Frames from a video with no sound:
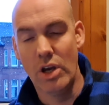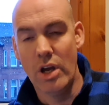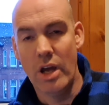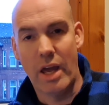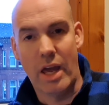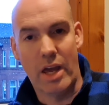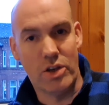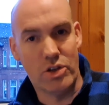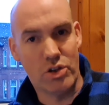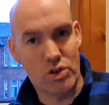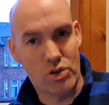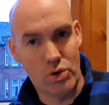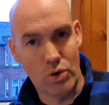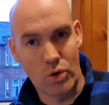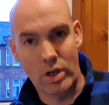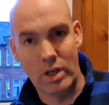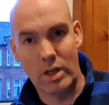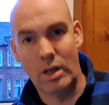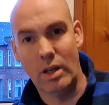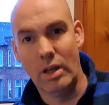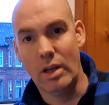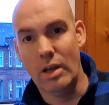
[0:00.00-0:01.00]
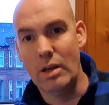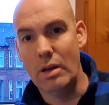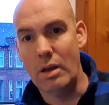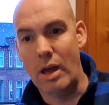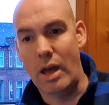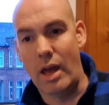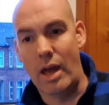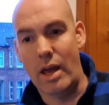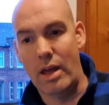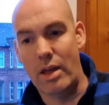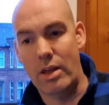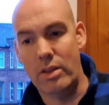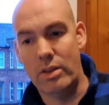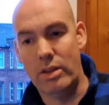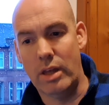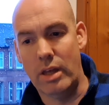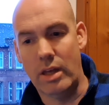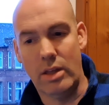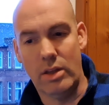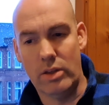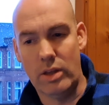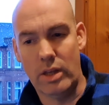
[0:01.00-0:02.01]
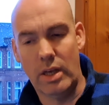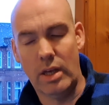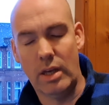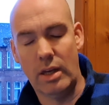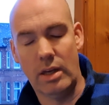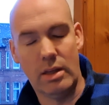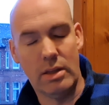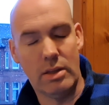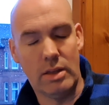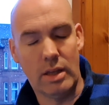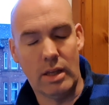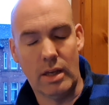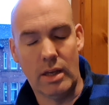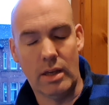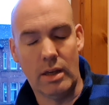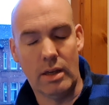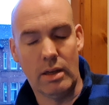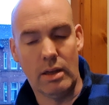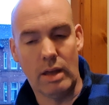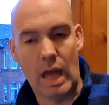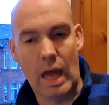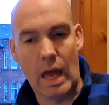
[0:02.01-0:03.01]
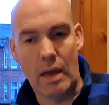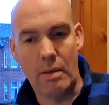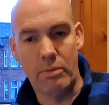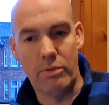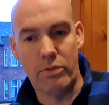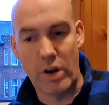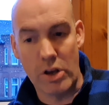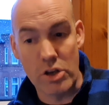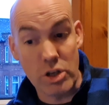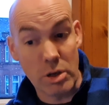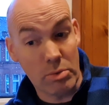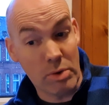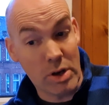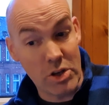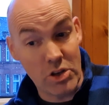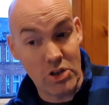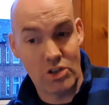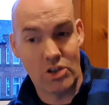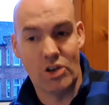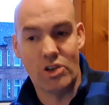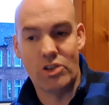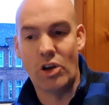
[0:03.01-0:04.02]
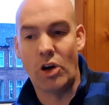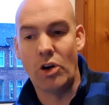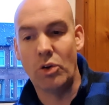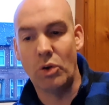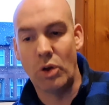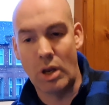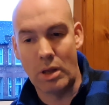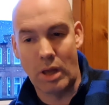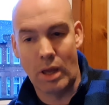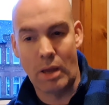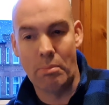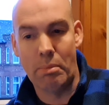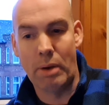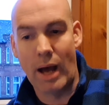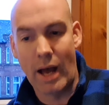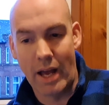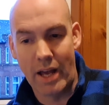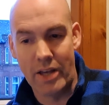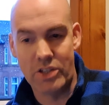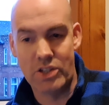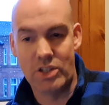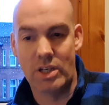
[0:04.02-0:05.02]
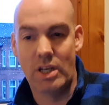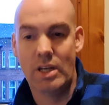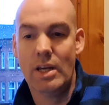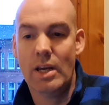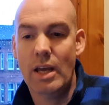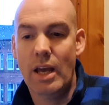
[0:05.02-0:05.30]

Stewarding, the friendship registers aren't going to get passed,